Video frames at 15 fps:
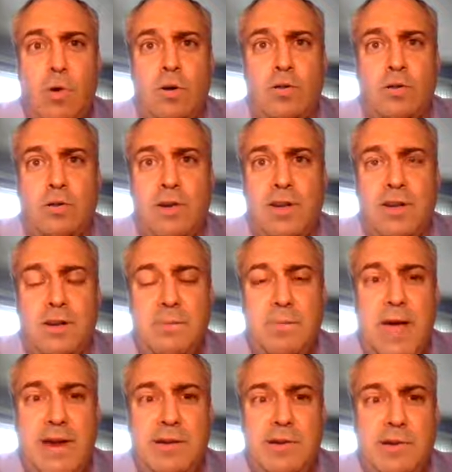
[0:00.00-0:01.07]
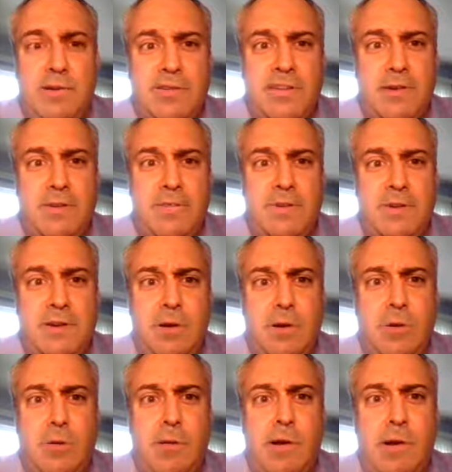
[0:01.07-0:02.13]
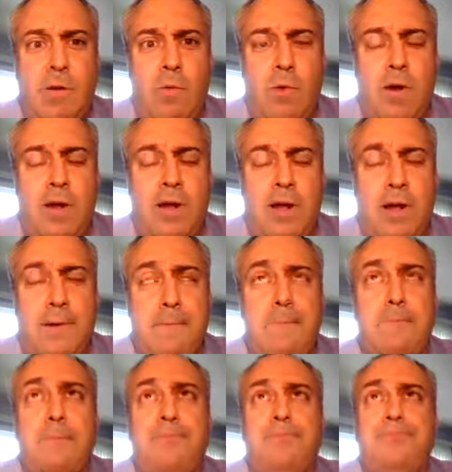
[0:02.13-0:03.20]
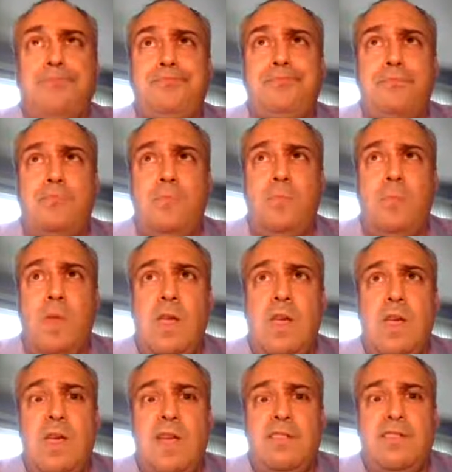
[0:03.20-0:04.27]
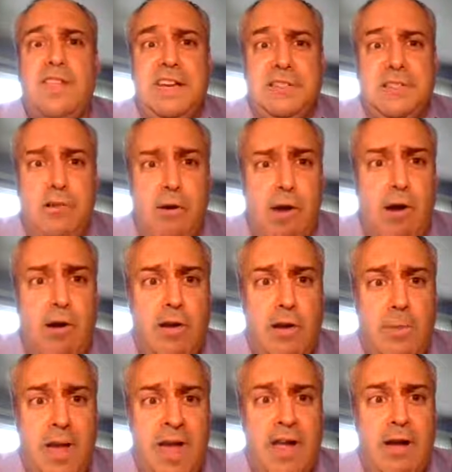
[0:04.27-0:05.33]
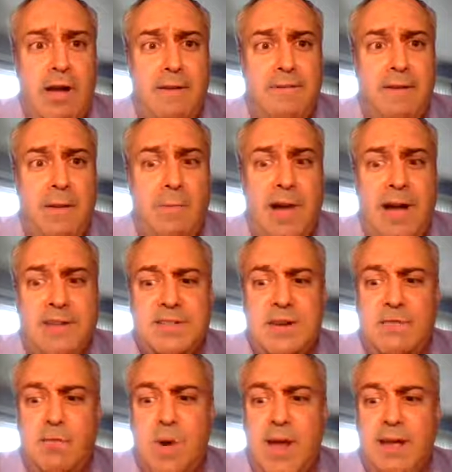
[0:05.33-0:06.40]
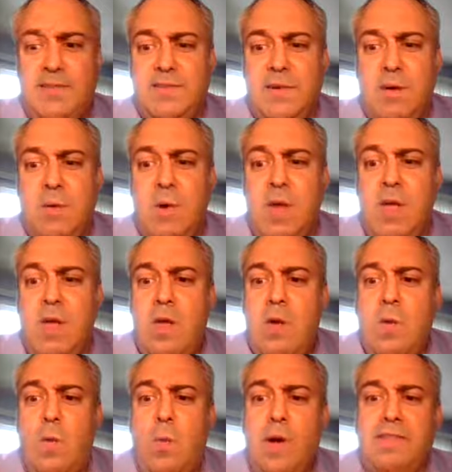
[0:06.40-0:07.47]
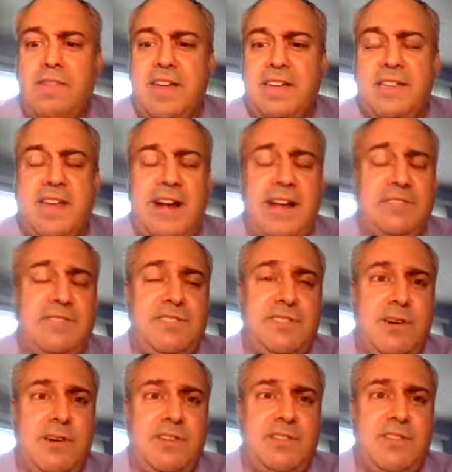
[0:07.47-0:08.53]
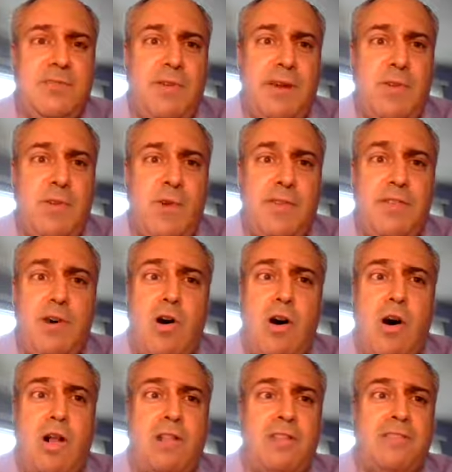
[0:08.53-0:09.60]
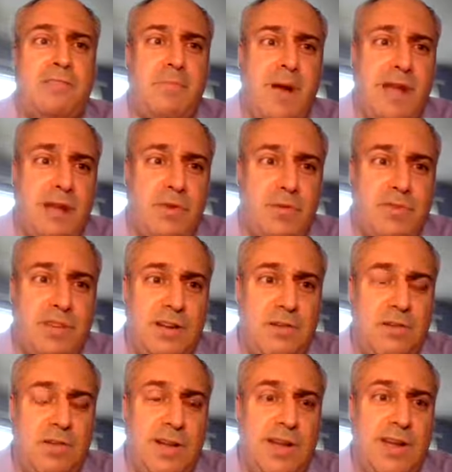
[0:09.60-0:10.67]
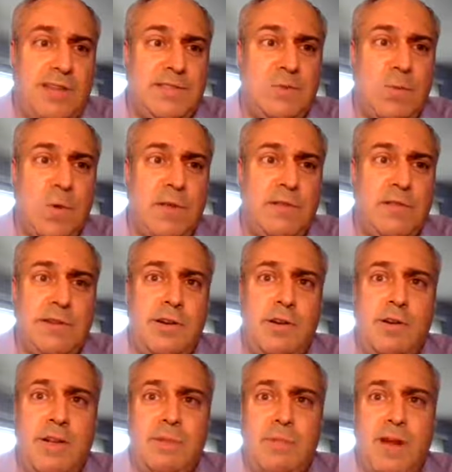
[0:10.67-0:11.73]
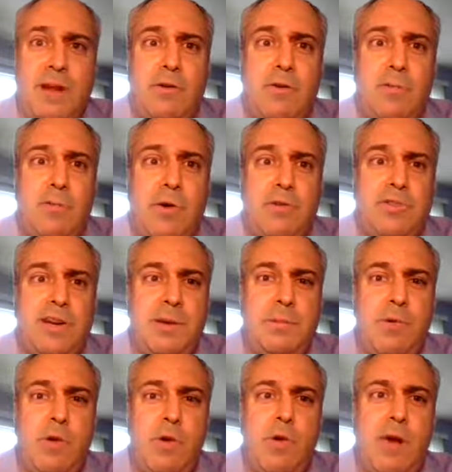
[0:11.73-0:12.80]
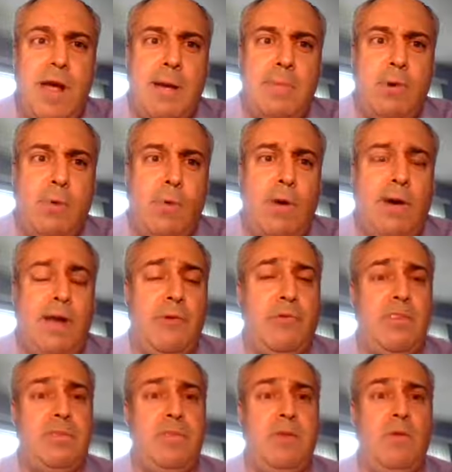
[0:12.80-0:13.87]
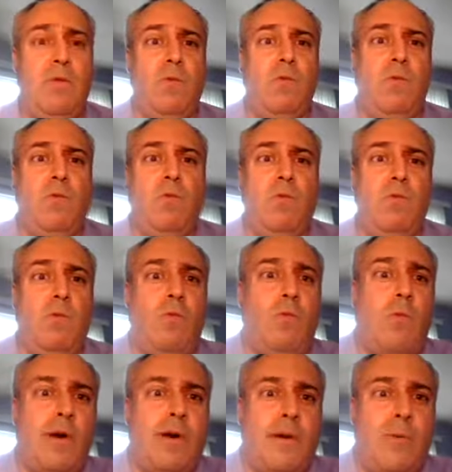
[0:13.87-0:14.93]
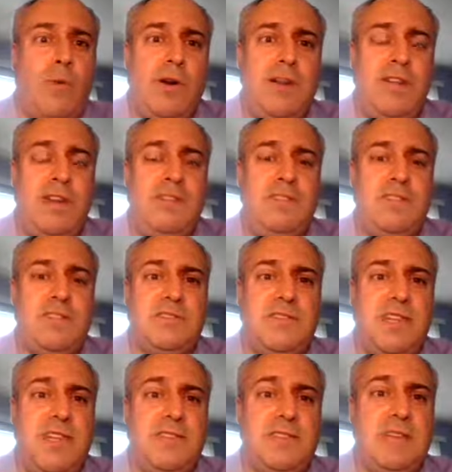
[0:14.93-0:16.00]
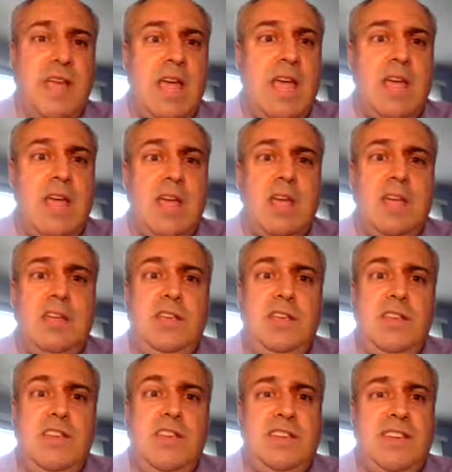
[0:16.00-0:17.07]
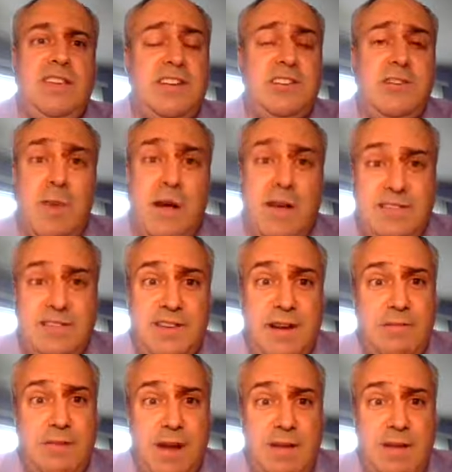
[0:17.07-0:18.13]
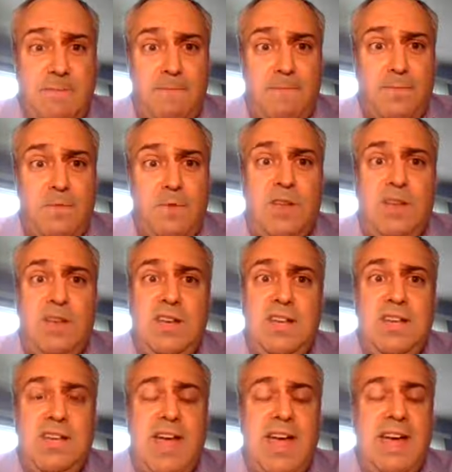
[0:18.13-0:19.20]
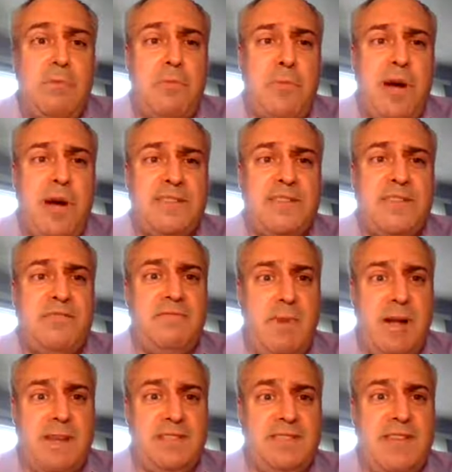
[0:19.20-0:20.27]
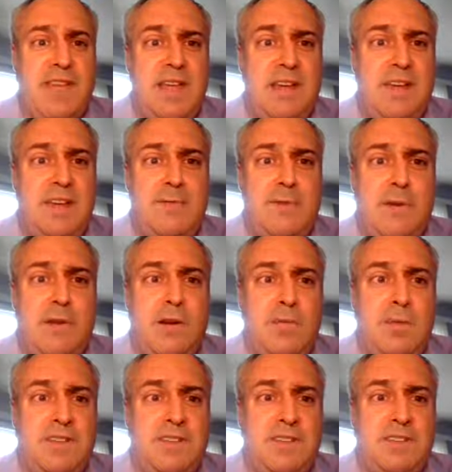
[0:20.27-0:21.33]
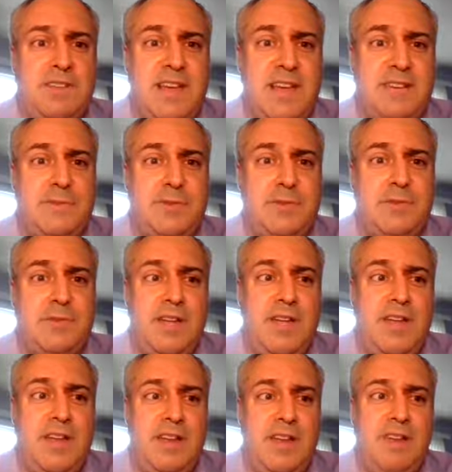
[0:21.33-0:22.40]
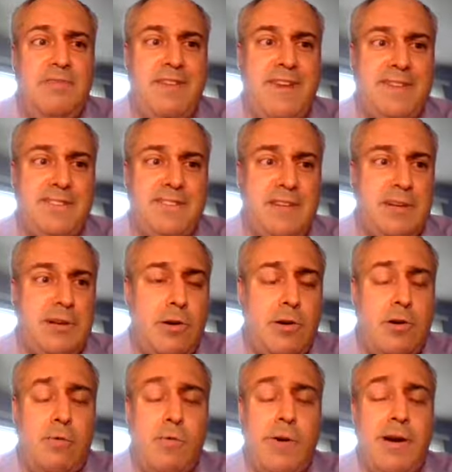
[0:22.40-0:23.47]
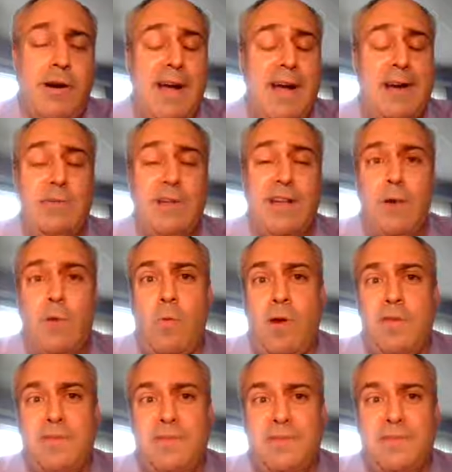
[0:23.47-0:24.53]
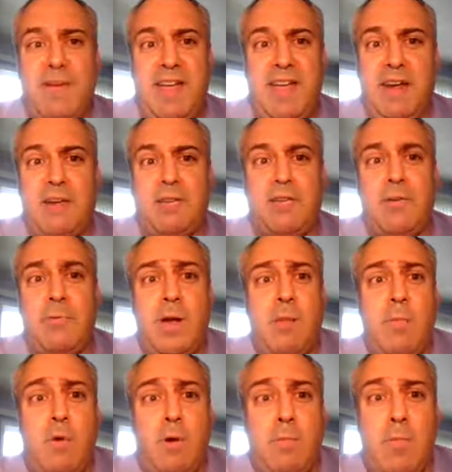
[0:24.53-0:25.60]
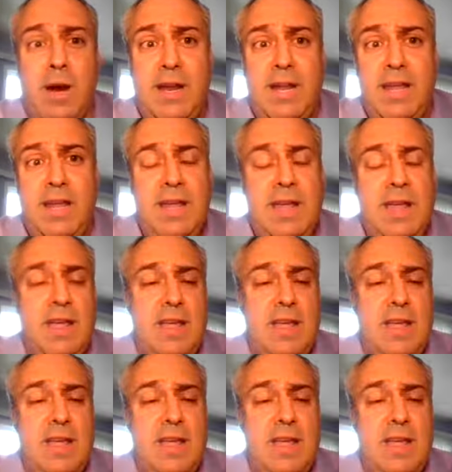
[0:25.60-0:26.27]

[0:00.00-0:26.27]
or looking to better yourself in your career or whatnot, things are going to pay off in a positive way. So one thing that I've started doing with all of my coaching clients, whether you're in my group coaching program or working with me one-on-one individually, is you need to get your mindset right. You need to have a positive mindset if you're going to be successful in advancing your career. I don't care whether it's making a little bit more money,